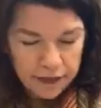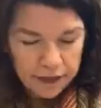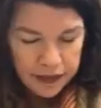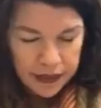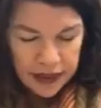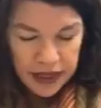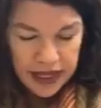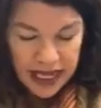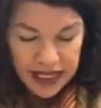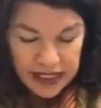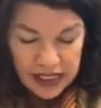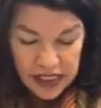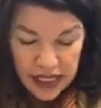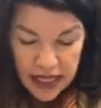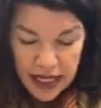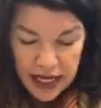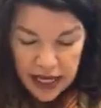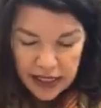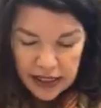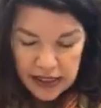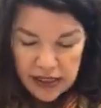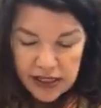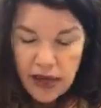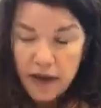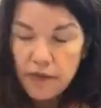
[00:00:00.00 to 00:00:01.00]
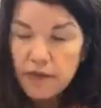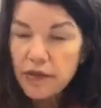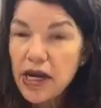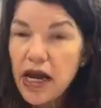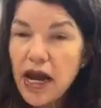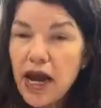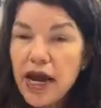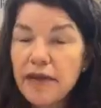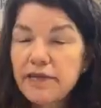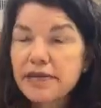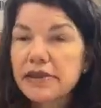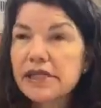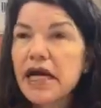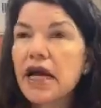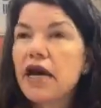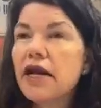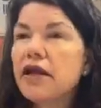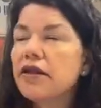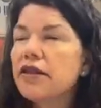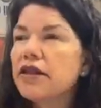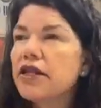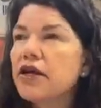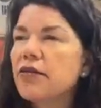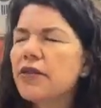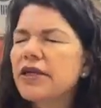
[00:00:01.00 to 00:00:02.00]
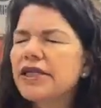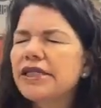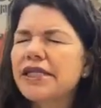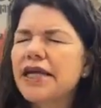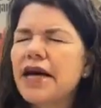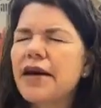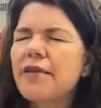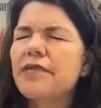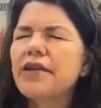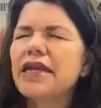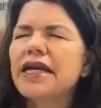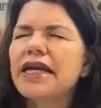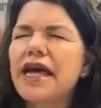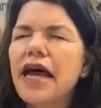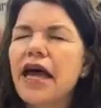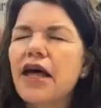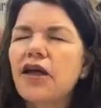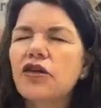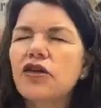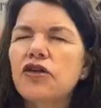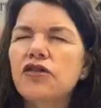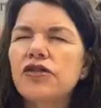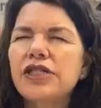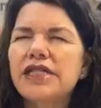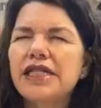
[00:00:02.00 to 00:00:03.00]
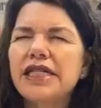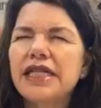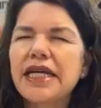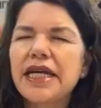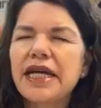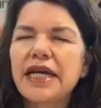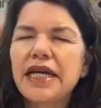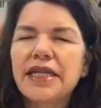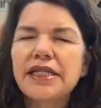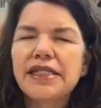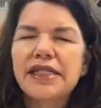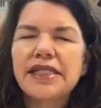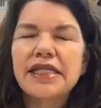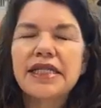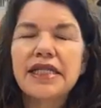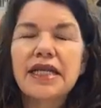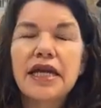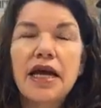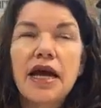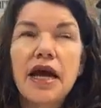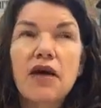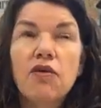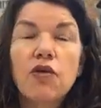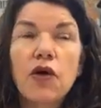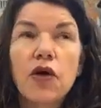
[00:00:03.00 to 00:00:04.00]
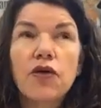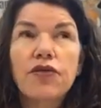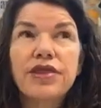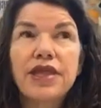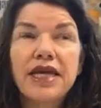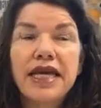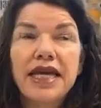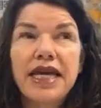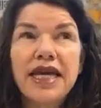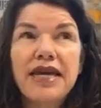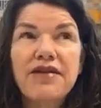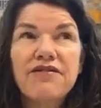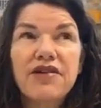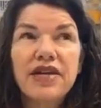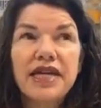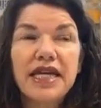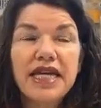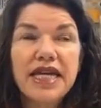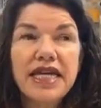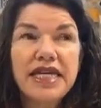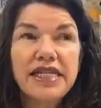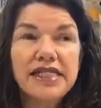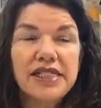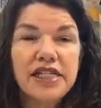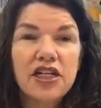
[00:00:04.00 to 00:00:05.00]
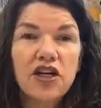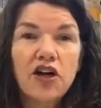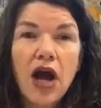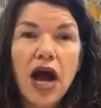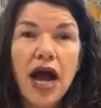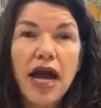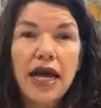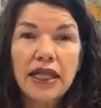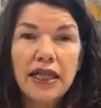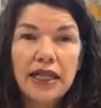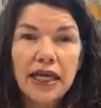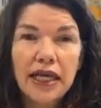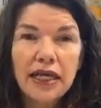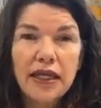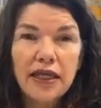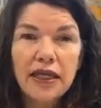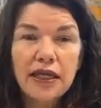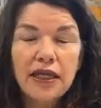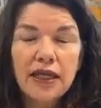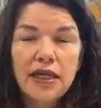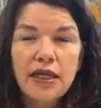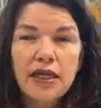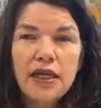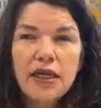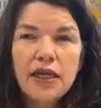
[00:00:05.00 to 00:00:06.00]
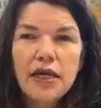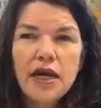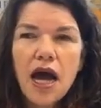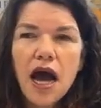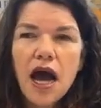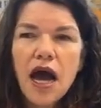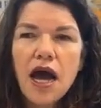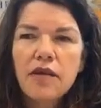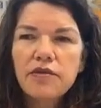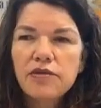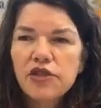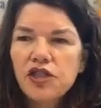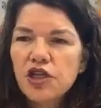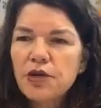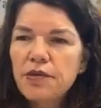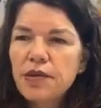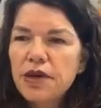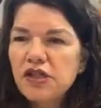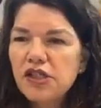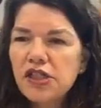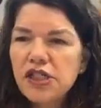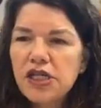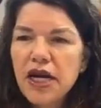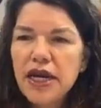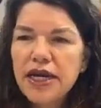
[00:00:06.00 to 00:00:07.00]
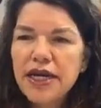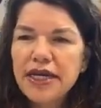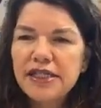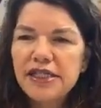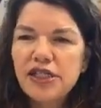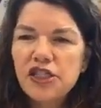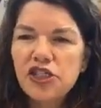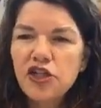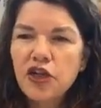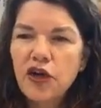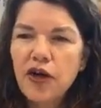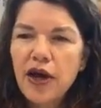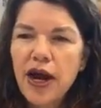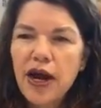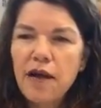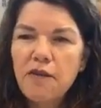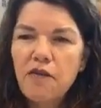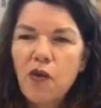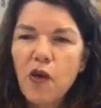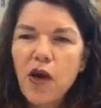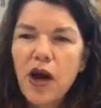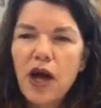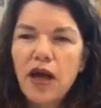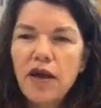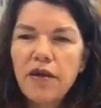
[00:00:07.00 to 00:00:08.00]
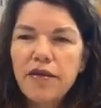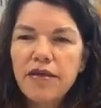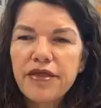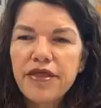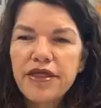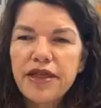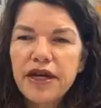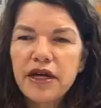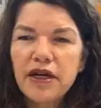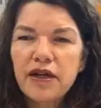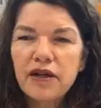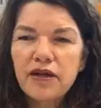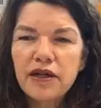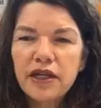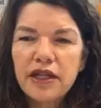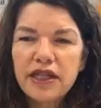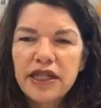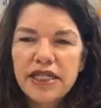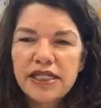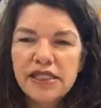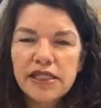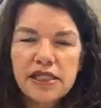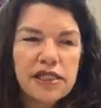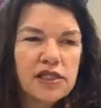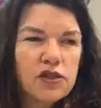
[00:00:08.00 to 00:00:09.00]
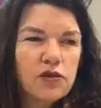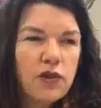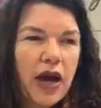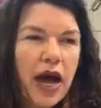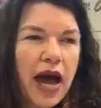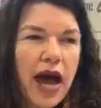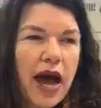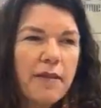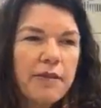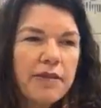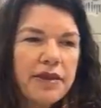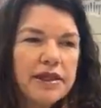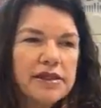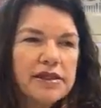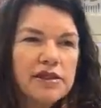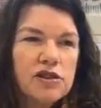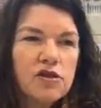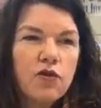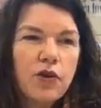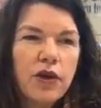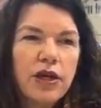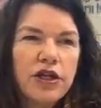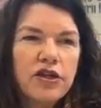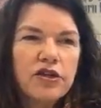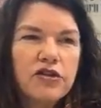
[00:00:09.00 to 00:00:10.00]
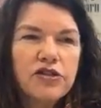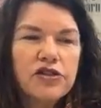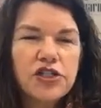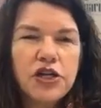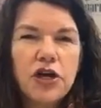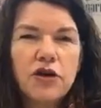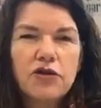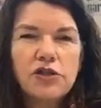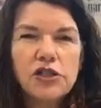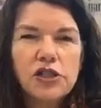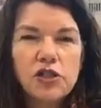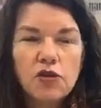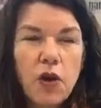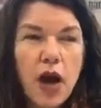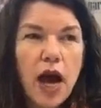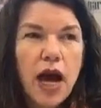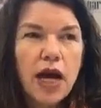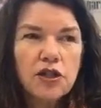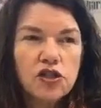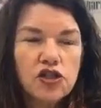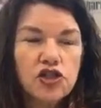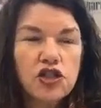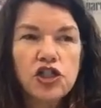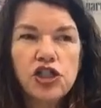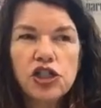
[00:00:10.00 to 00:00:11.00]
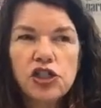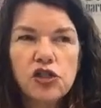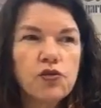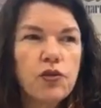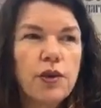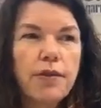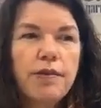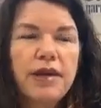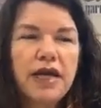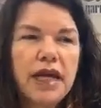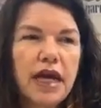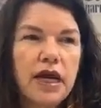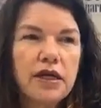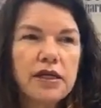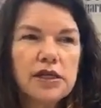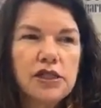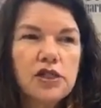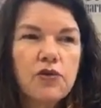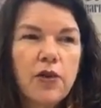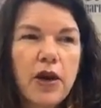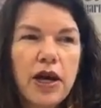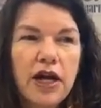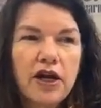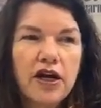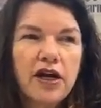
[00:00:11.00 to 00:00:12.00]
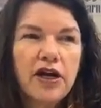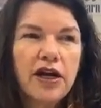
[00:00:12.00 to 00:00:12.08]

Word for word: Yeah, that's the thing. Sometimes uh, there was um, the gal who does wrote the even easier eyelet um, she posted on Instagram, well, there, this is what happens when you don't swatch. And she's ripping out a